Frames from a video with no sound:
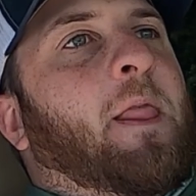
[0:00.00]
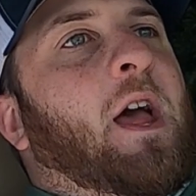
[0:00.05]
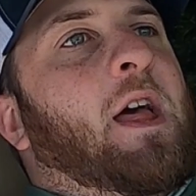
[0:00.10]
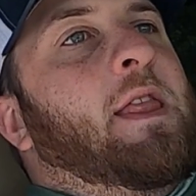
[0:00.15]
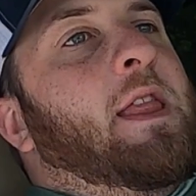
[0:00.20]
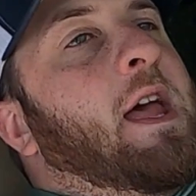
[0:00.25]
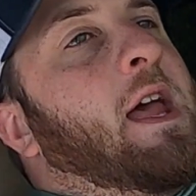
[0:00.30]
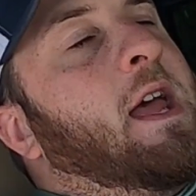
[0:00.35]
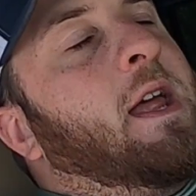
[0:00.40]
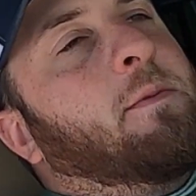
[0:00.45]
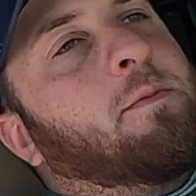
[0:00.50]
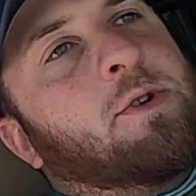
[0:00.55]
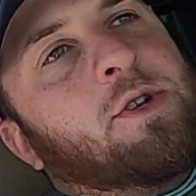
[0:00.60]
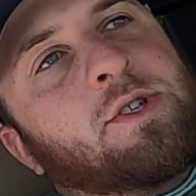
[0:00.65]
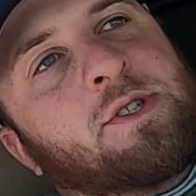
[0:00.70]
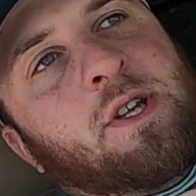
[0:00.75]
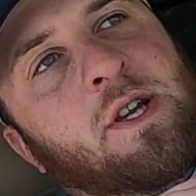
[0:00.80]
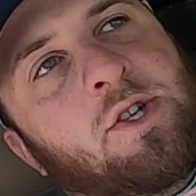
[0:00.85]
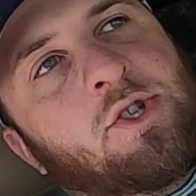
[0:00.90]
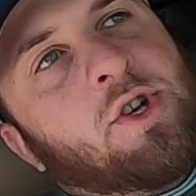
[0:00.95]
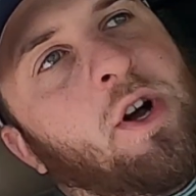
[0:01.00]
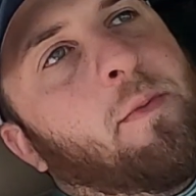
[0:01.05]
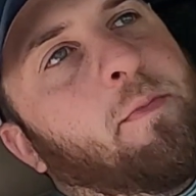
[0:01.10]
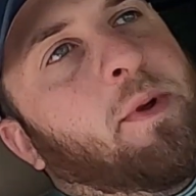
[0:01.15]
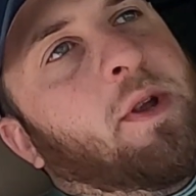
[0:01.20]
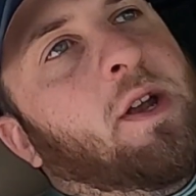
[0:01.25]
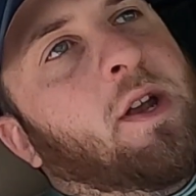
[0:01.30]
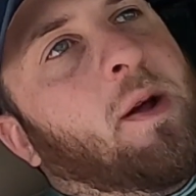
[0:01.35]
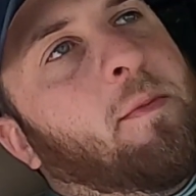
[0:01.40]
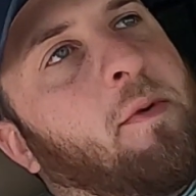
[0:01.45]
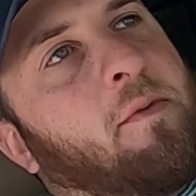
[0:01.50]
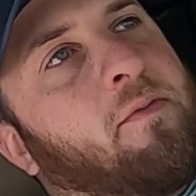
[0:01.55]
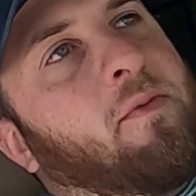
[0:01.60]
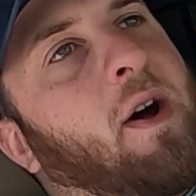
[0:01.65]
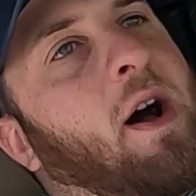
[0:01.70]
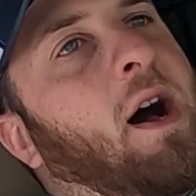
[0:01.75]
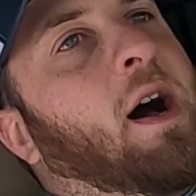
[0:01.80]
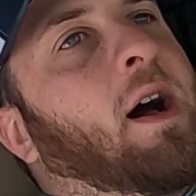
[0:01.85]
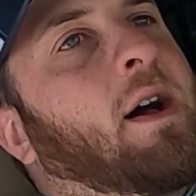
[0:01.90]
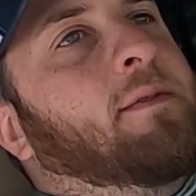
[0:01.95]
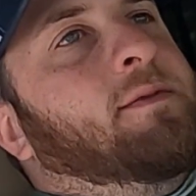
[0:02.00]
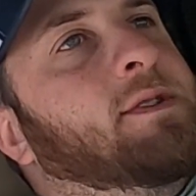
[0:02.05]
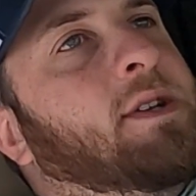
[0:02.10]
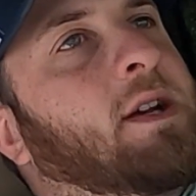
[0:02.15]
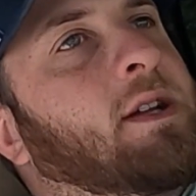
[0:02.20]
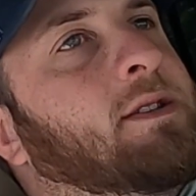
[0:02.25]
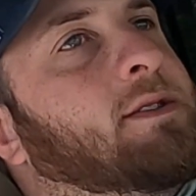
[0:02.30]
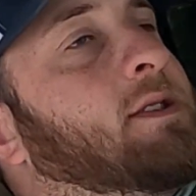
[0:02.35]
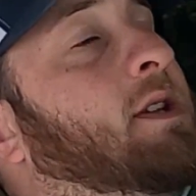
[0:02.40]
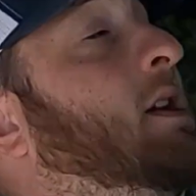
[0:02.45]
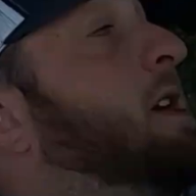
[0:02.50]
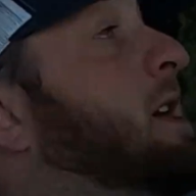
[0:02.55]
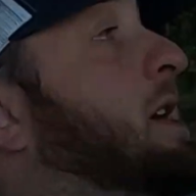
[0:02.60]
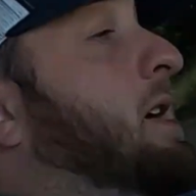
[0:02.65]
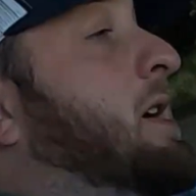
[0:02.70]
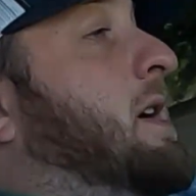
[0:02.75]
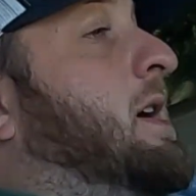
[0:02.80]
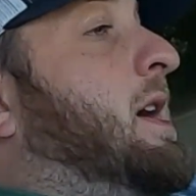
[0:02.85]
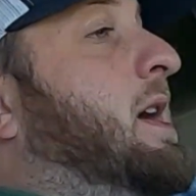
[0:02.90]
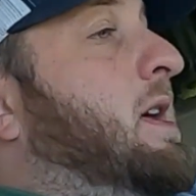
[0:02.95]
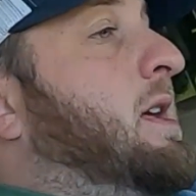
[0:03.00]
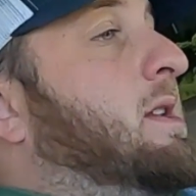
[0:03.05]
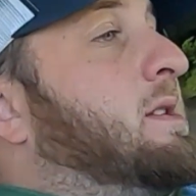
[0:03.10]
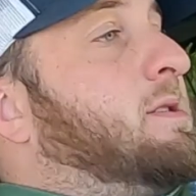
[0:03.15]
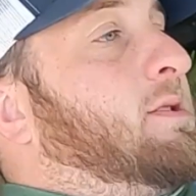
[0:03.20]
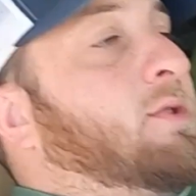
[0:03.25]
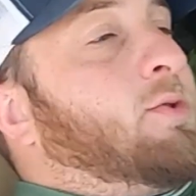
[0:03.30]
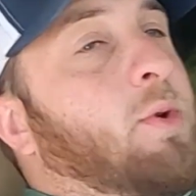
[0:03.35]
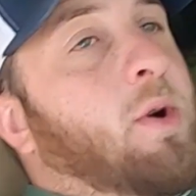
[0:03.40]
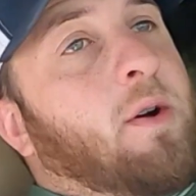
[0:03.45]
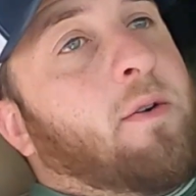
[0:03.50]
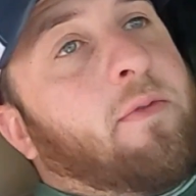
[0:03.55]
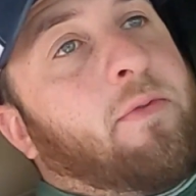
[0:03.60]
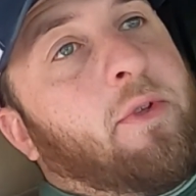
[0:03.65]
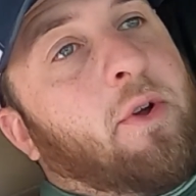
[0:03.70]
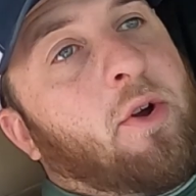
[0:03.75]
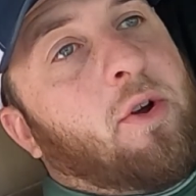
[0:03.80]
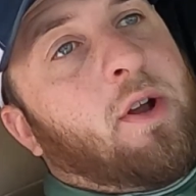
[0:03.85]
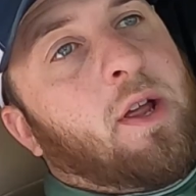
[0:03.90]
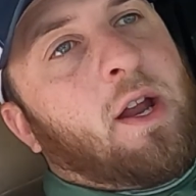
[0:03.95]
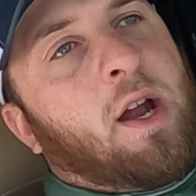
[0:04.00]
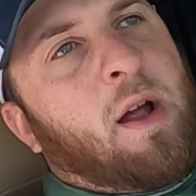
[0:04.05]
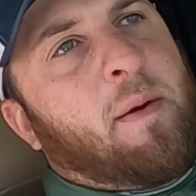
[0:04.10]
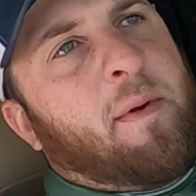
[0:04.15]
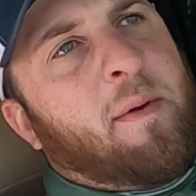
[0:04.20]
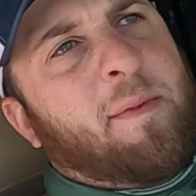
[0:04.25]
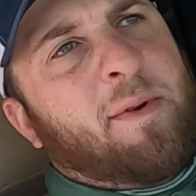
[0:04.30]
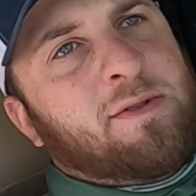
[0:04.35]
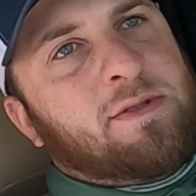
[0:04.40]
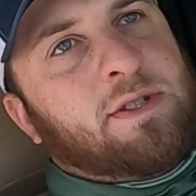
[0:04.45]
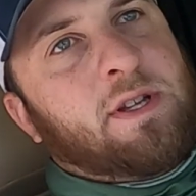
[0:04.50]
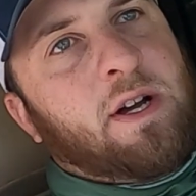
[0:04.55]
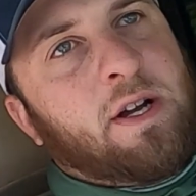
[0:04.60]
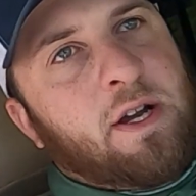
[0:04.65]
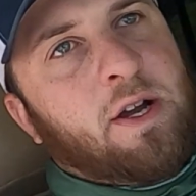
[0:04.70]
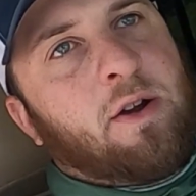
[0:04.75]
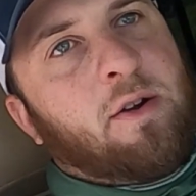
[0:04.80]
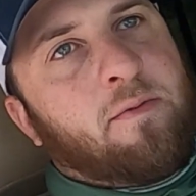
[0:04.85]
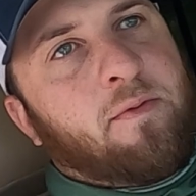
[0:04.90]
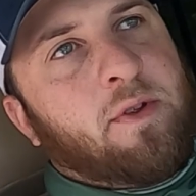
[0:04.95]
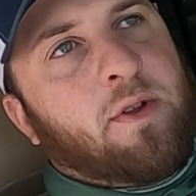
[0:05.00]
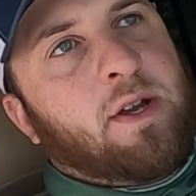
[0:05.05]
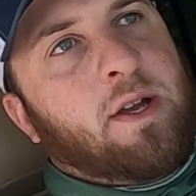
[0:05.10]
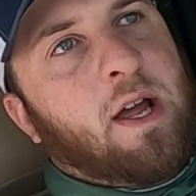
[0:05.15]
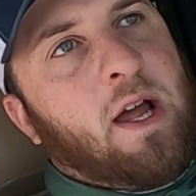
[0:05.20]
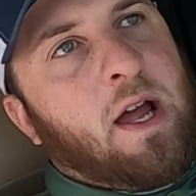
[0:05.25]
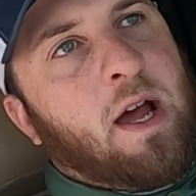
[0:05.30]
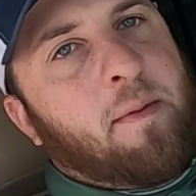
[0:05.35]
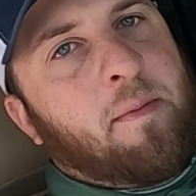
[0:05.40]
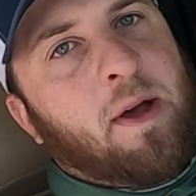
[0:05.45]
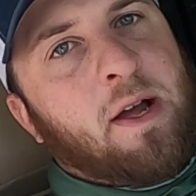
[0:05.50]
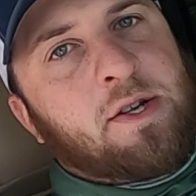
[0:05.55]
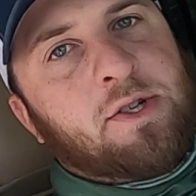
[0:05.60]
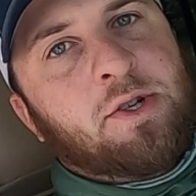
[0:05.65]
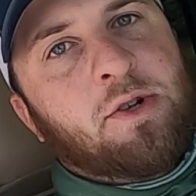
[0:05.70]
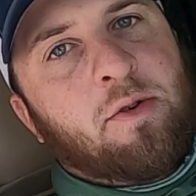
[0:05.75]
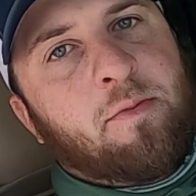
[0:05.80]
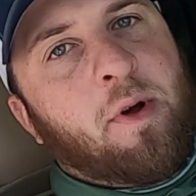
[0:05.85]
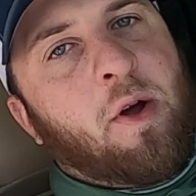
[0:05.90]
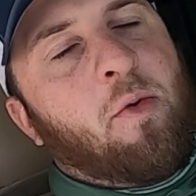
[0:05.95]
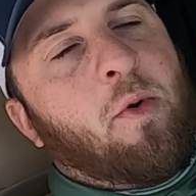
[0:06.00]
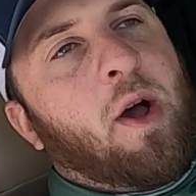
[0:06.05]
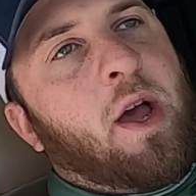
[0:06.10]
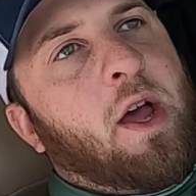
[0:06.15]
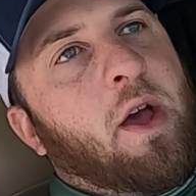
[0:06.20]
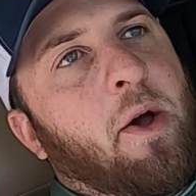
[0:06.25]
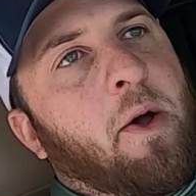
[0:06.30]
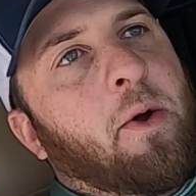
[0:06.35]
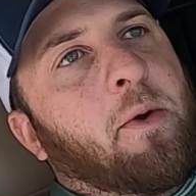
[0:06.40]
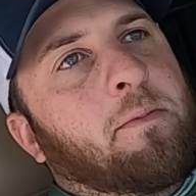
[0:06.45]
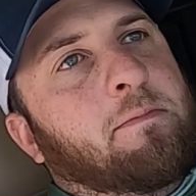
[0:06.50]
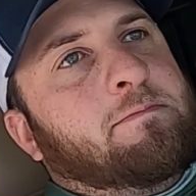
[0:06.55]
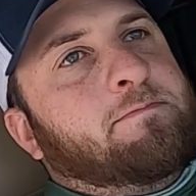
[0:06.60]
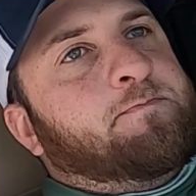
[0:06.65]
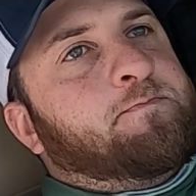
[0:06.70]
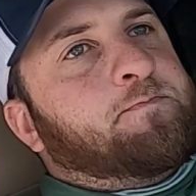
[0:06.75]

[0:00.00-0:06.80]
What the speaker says: And then we're just gonna jump into number 5 since it's 12:30 and I'm almost done here for the day. I'm actually on my way home.